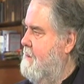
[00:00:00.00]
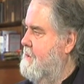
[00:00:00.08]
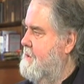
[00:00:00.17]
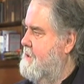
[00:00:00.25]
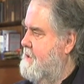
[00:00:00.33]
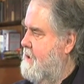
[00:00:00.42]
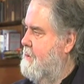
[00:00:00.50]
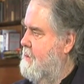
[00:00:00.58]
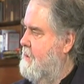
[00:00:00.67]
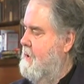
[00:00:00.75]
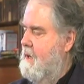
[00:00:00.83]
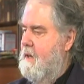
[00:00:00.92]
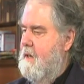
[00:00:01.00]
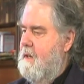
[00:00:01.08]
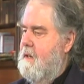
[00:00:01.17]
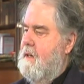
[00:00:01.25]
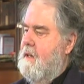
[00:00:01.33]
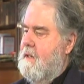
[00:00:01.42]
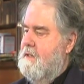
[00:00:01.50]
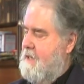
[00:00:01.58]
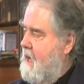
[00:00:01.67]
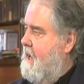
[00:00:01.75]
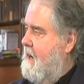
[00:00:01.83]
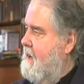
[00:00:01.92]
He was so
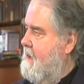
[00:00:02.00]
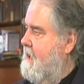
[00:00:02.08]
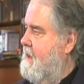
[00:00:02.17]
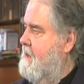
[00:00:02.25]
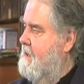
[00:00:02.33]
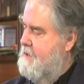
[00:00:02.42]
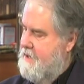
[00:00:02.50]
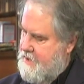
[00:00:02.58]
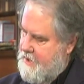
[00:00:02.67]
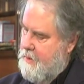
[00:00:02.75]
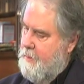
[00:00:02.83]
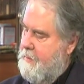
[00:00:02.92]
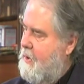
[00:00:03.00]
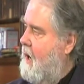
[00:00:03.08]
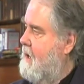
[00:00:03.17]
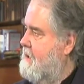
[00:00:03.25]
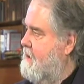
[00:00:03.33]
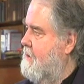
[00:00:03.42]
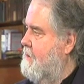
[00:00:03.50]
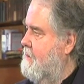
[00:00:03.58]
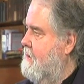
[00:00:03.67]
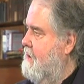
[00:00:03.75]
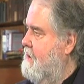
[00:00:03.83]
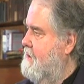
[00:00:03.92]
ecstatic and then so practical,
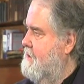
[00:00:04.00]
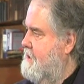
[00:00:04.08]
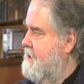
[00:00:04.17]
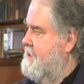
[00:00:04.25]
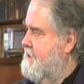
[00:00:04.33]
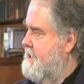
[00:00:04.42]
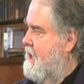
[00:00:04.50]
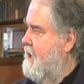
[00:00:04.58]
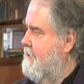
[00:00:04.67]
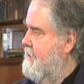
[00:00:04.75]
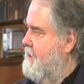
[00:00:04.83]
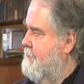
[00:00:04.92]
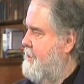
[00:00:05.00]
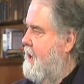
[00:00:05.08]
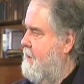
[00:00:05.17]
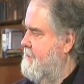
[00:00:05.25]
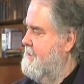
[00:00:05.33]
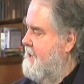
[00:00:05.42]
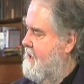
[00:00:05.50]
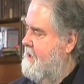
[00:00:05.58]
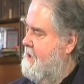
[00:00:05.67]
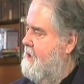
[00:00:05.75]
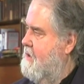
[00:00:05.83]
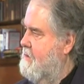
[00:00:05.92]
just solving problems
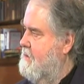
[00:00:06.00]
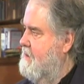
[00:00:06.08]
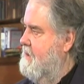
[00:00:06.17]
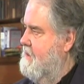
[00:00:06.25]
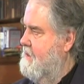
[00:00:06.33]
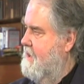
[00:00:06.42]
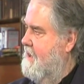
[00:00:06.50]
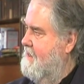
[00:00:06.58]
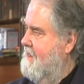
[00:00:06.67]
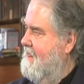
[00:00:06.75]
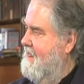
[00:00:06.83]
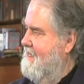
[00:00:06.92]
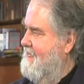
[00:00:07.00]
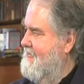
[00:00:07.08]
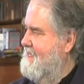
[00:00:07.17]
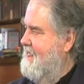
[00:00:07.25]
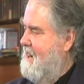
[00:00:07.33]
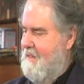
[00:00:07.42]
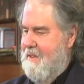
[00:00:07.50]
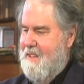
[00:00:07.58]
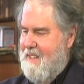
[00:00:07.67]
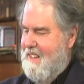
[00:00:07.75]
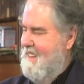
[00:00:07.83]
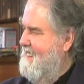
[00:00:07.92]
like you know, just
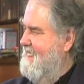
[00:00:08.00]
everything,